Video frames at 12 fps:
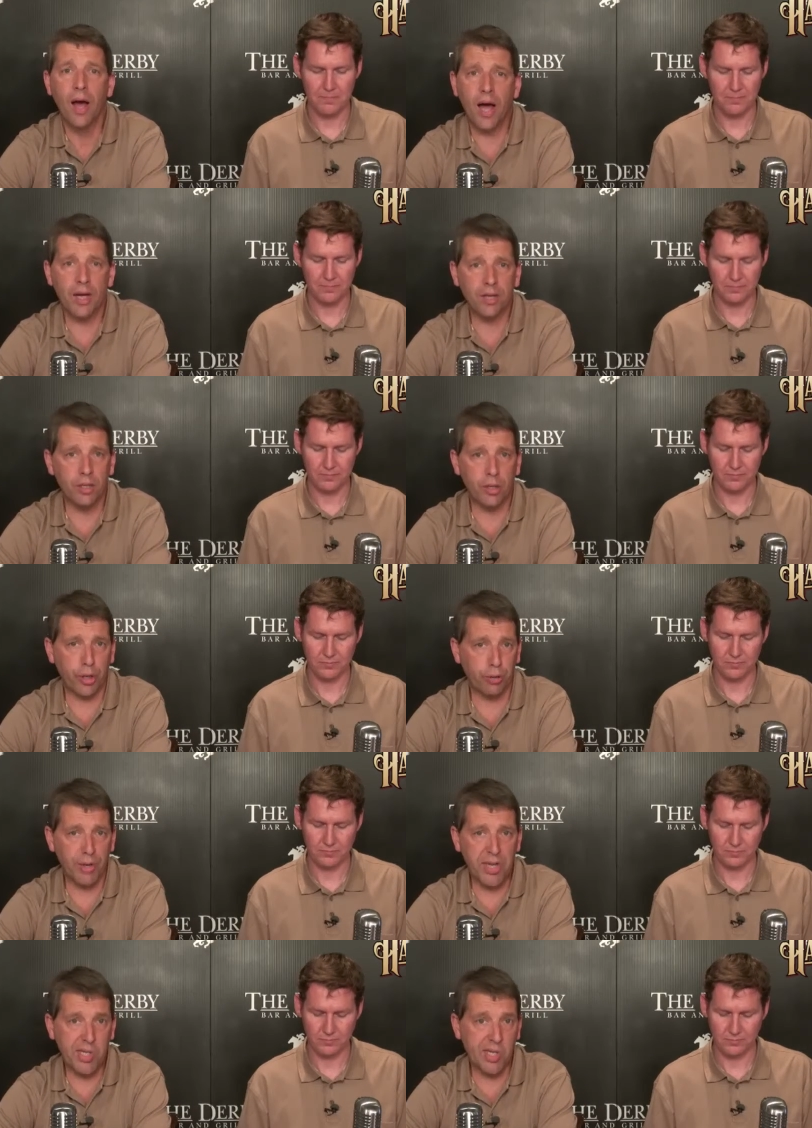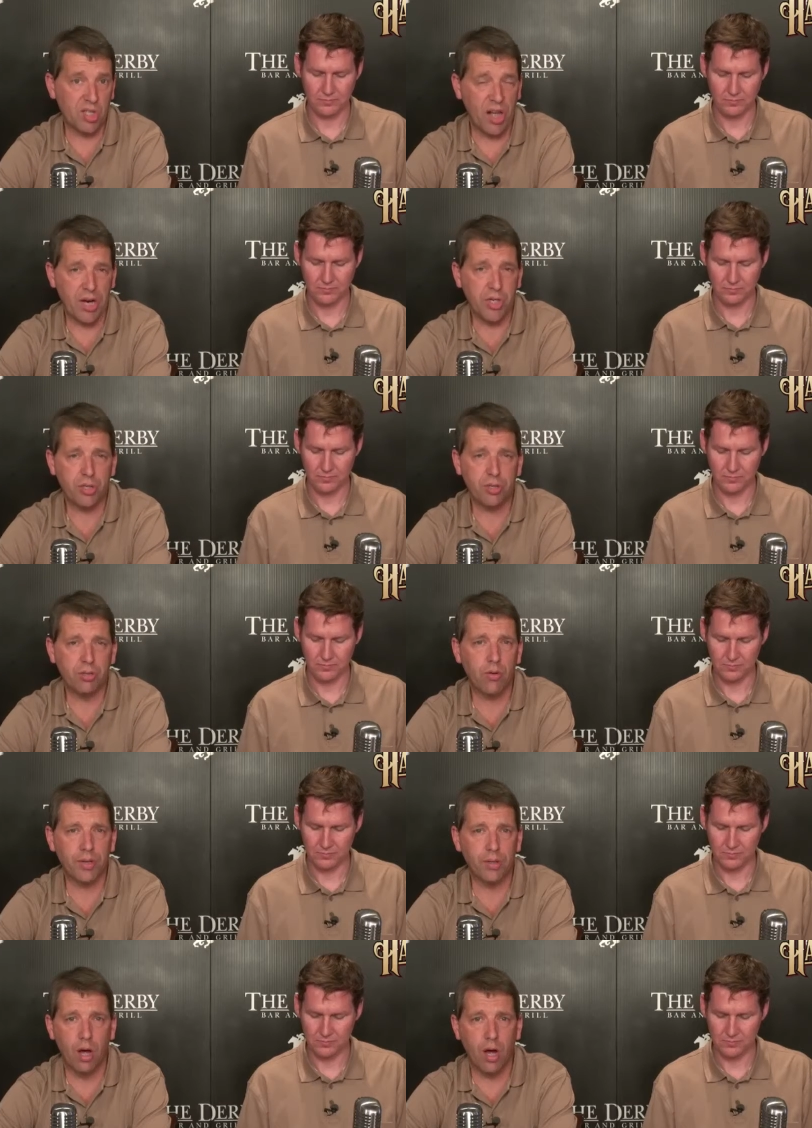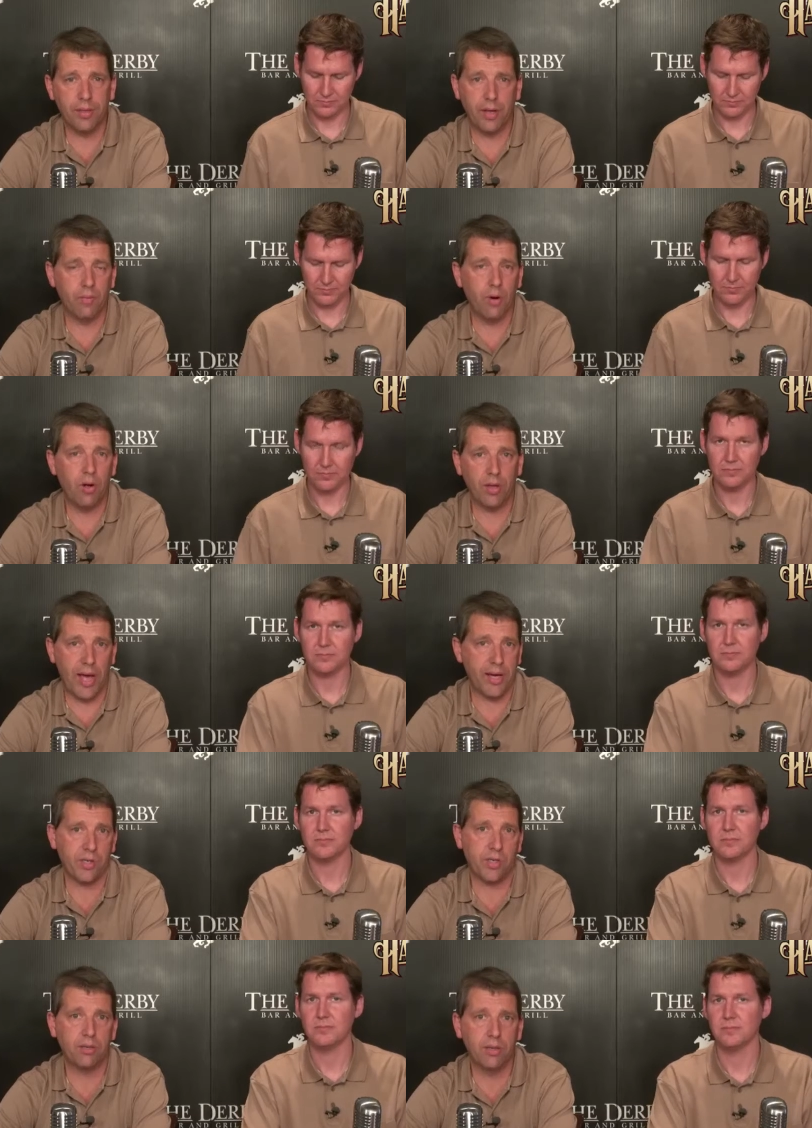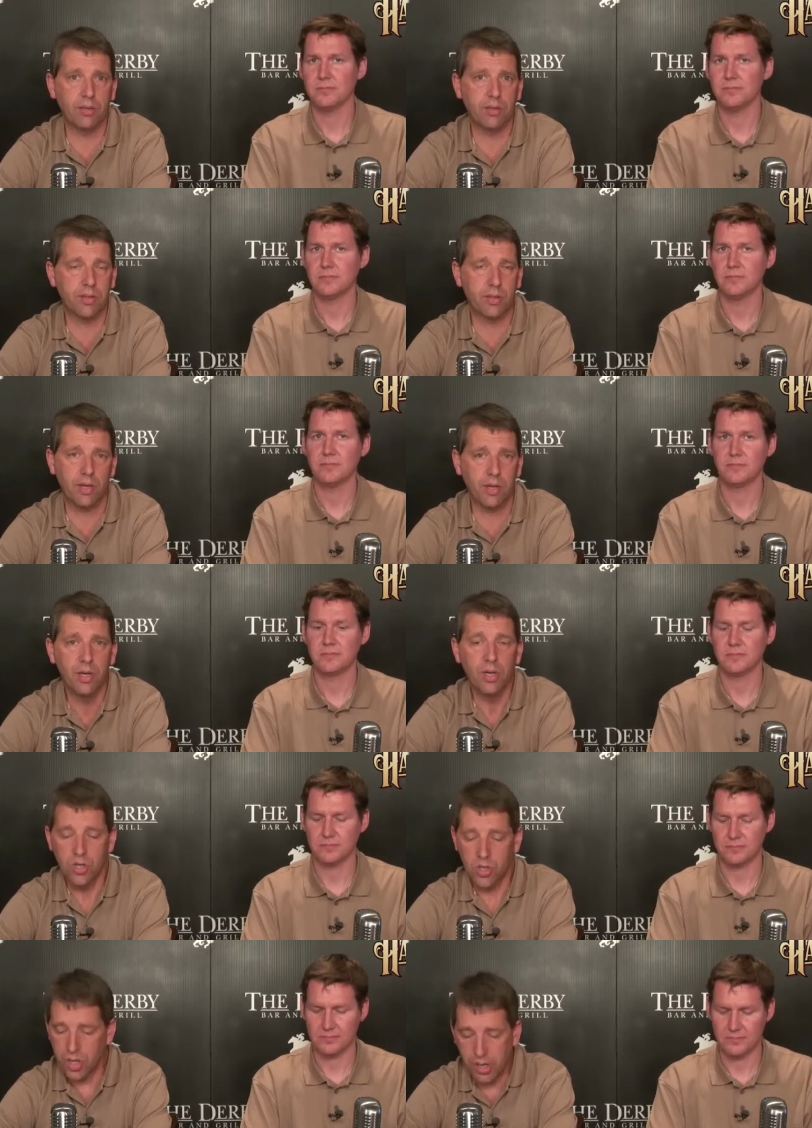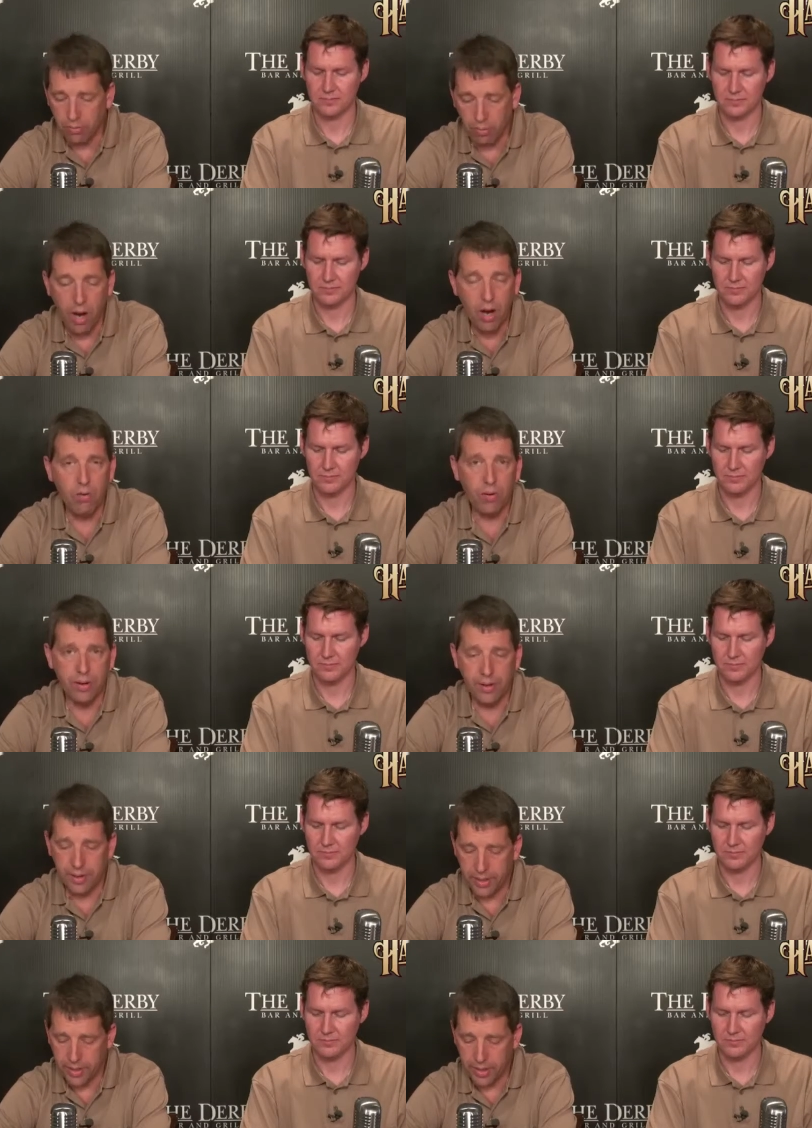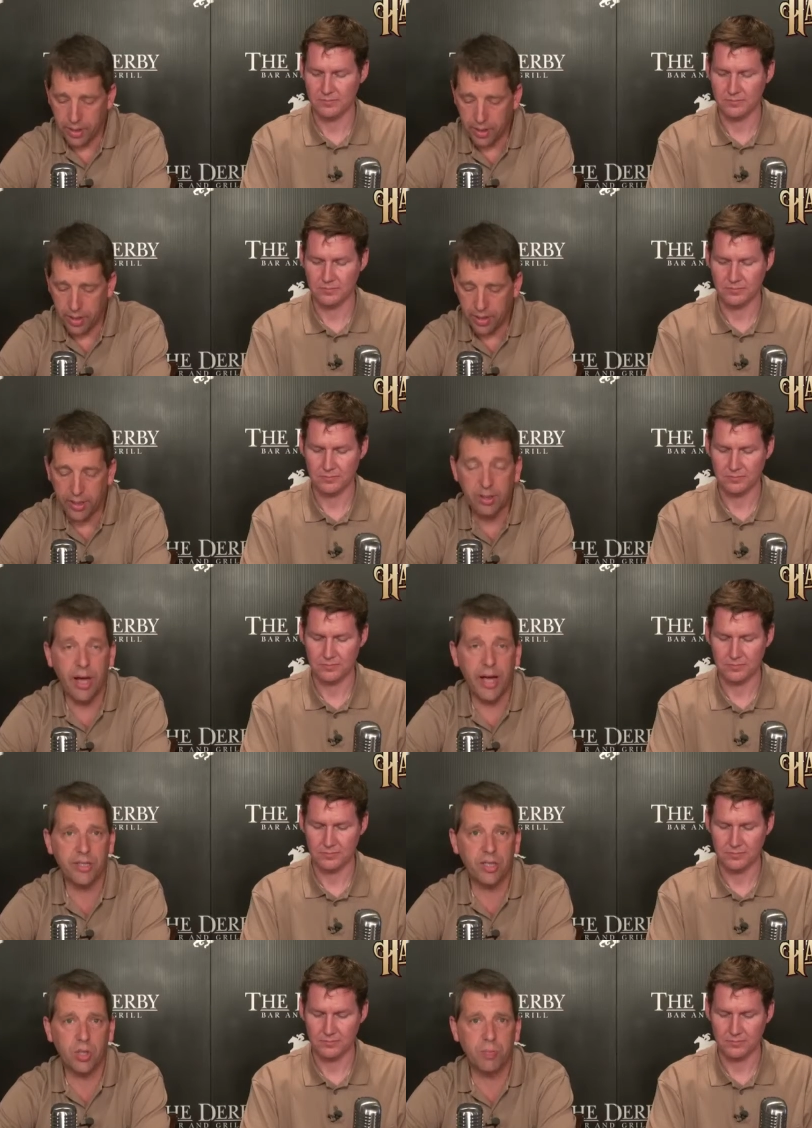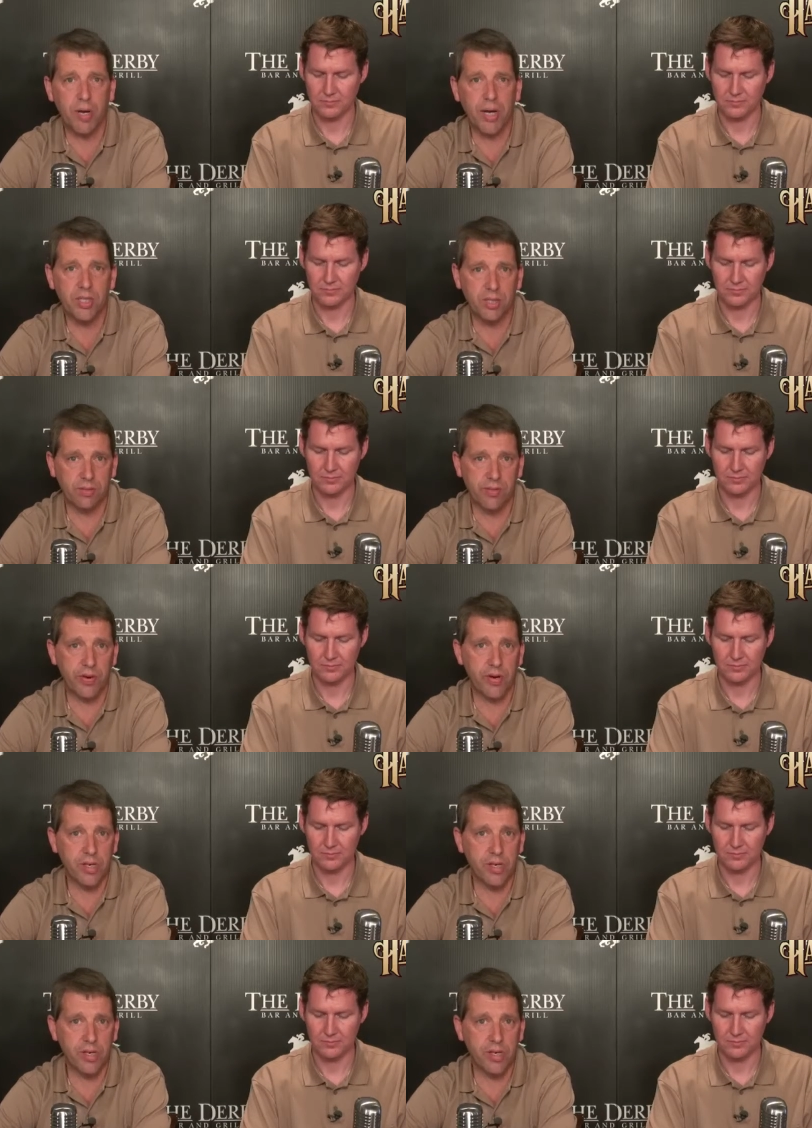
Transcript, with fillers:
Speaker 1: Uh, you look at her races last year going long, they were all excellent. Uh, she can route, and uh, I think Lasting Spice is very